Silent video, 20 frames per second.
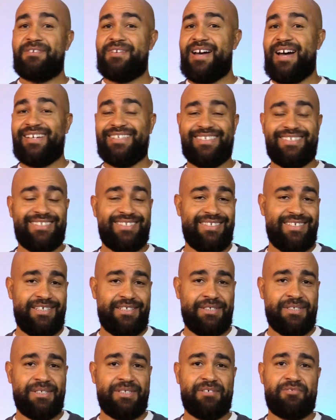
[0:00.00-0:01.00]
not in
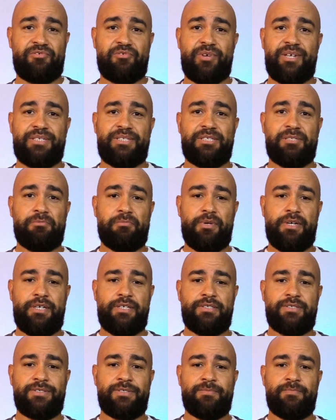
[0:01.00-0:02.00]
need of grace and
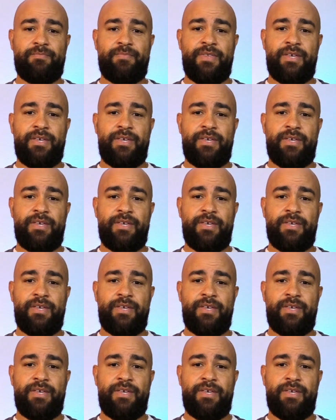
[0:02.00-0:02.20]
peace.